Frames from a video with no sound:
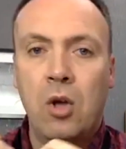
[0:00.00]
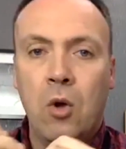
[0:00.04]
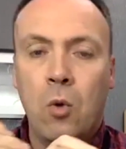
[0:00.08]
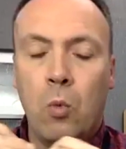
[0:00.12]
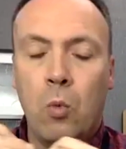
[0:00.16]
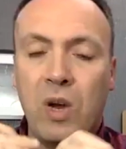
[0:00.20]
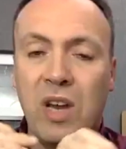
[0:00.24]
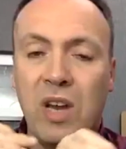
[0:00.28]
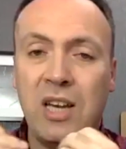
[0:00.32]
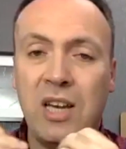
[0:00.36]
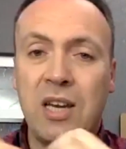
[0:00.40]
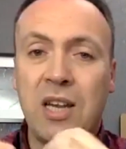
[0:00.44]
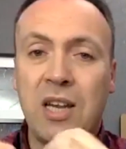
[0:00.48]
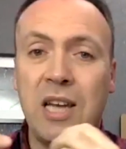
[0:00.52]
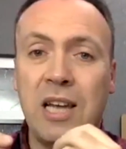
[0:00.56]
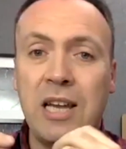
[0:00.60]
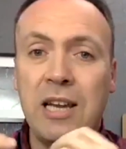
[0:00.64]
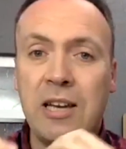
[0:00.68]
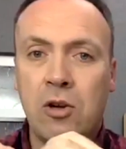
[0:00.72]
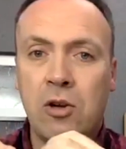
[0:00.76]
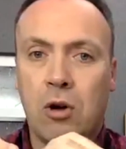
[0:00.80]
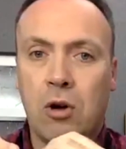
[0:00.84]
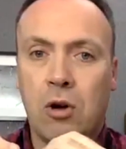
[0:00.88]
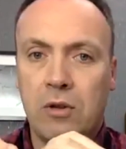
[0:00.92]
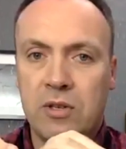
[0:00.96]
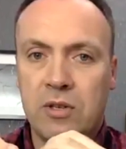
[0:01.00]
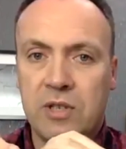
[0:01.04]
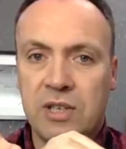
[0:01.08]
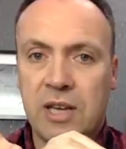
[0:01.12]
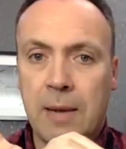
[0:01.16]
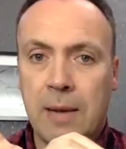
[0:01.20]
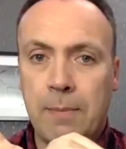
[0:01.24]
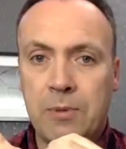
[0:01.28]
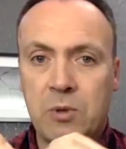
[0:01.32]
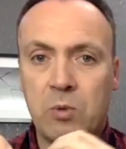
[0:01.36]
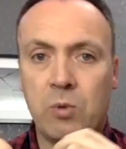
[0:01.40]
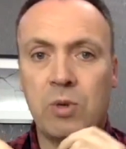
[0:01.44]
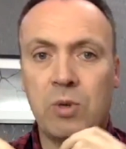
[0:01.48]
we need
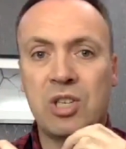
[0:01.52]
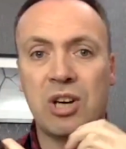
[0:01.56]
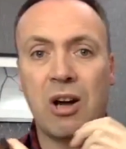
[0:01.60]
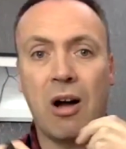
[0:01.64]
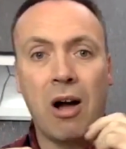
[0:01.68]
concepts which are